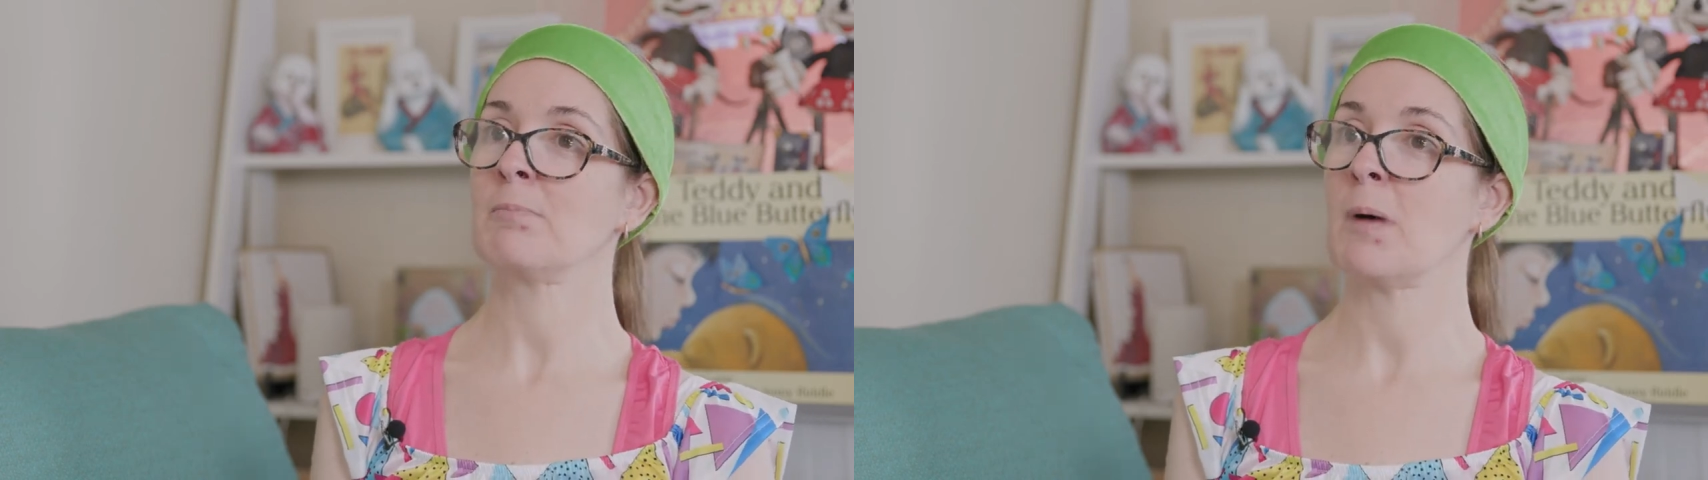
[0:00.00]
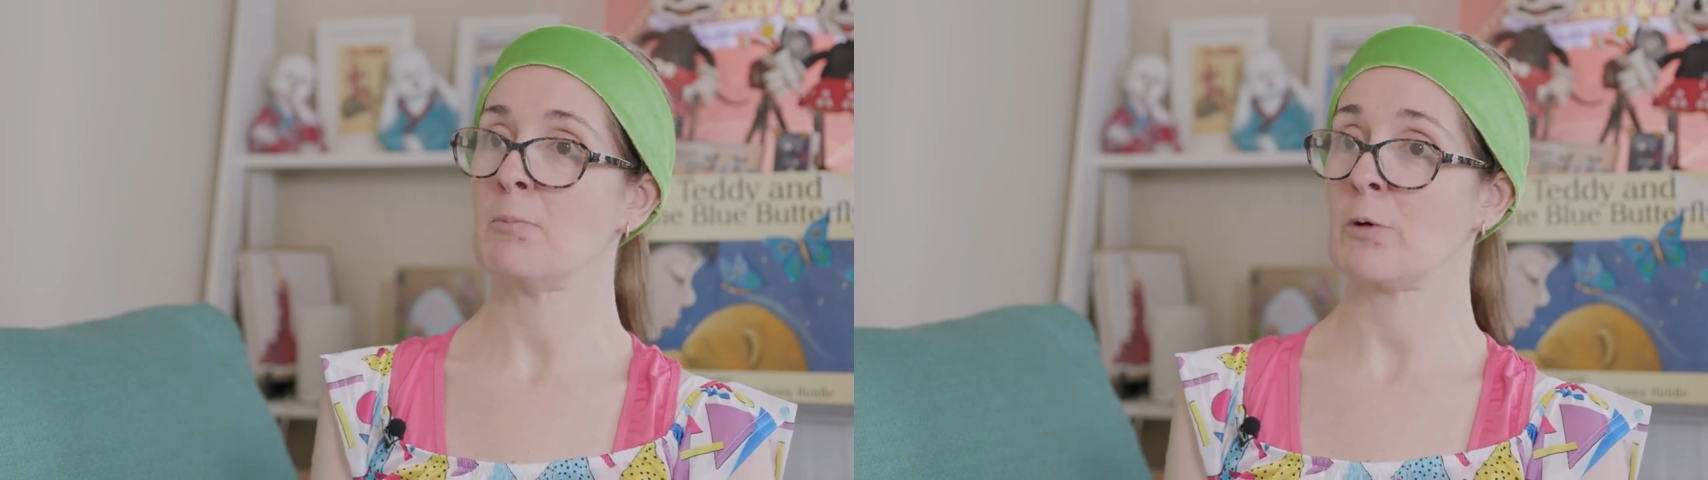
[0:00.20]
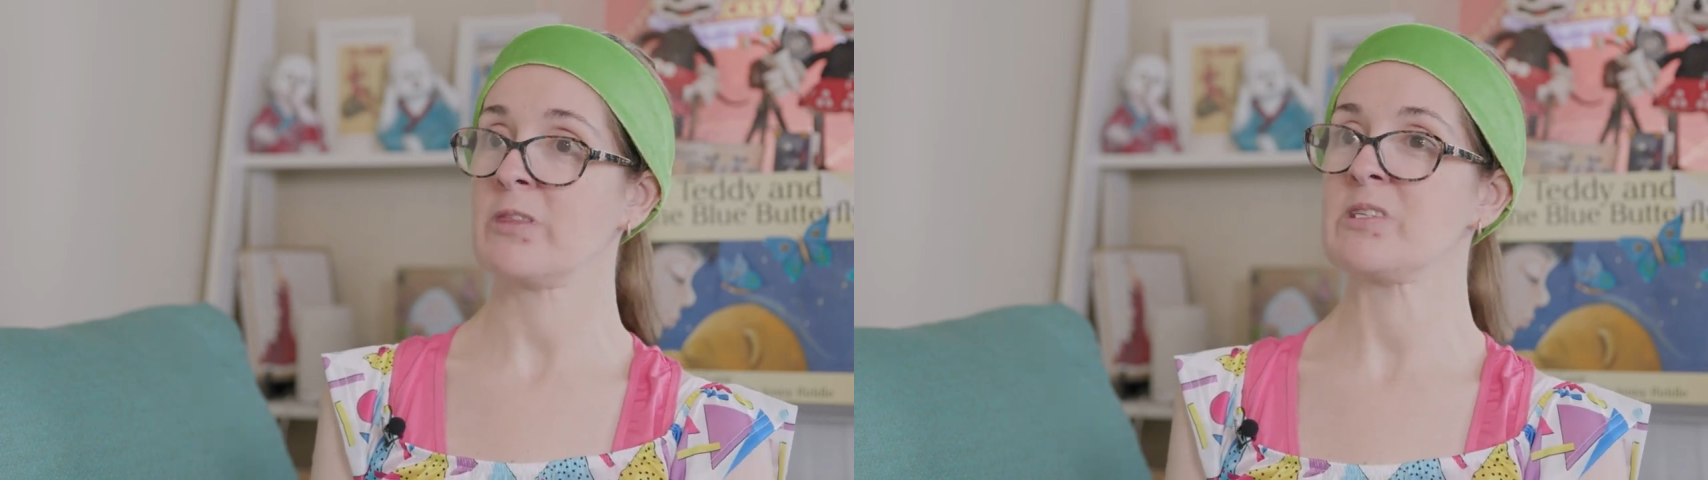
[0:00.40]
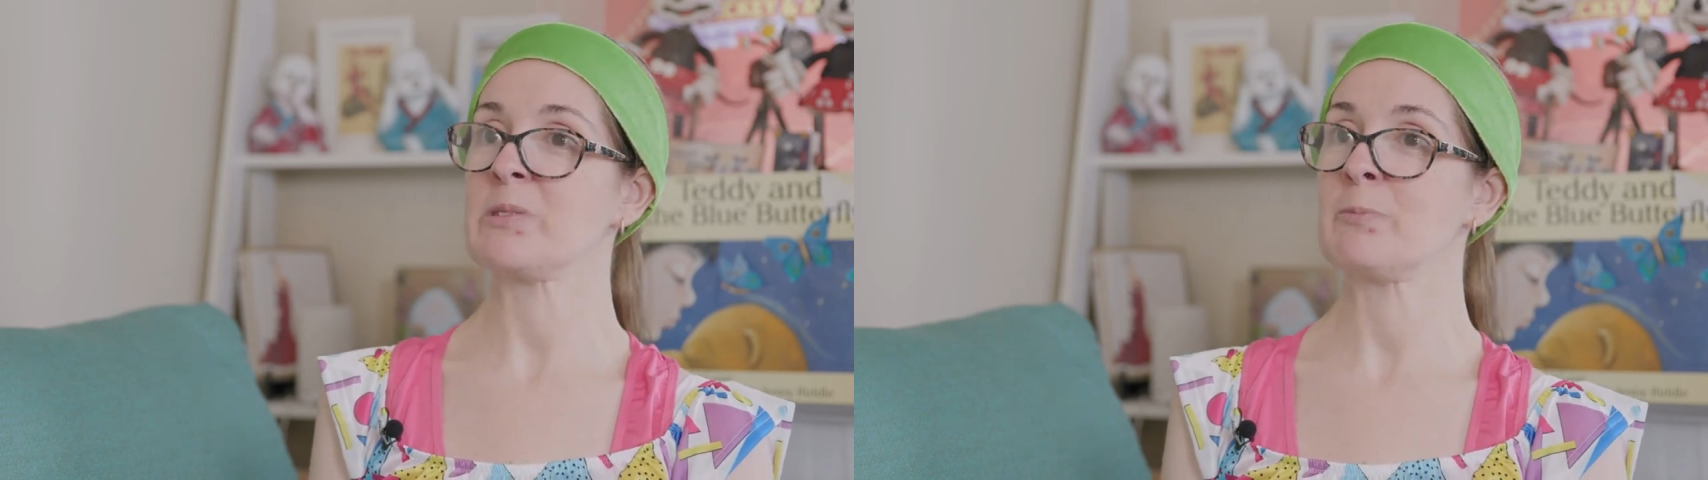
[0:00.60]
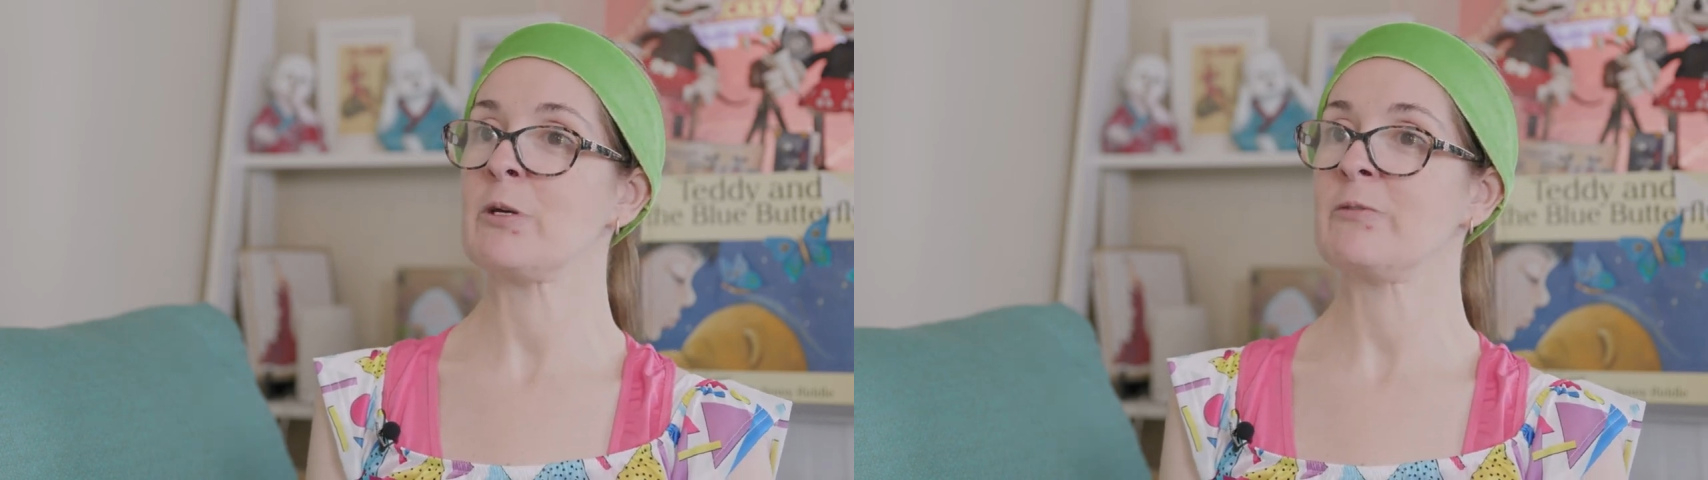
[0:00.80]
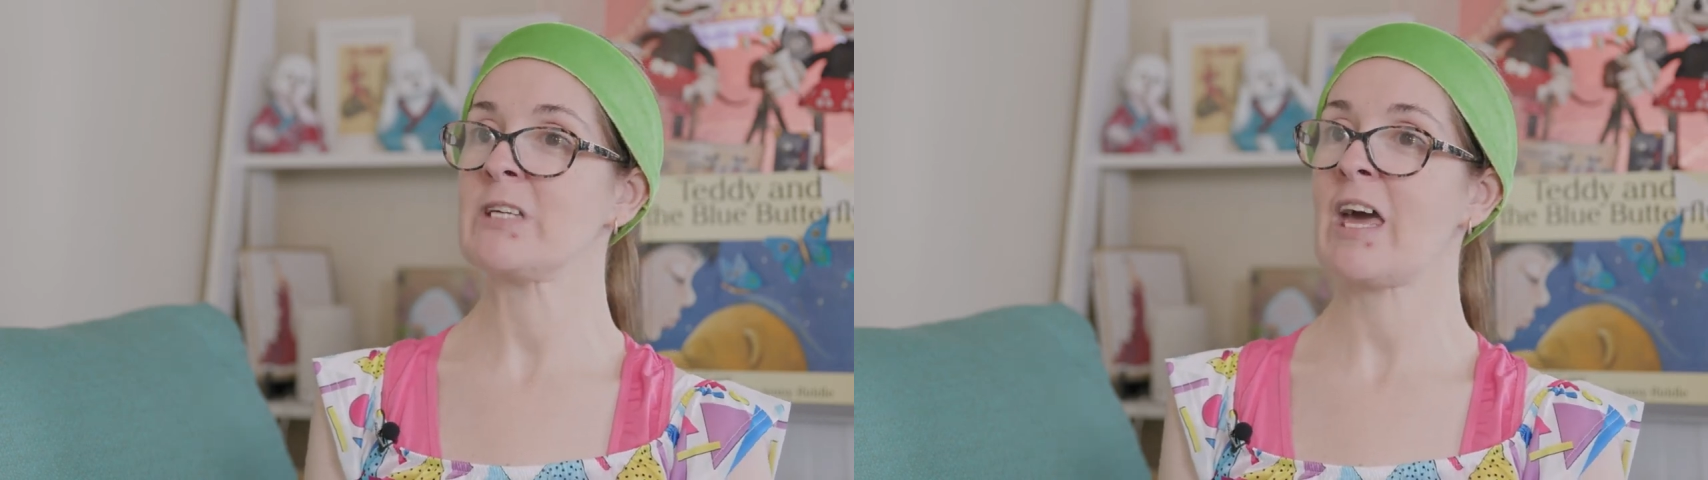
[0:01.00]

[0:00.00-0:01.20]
my brothers moved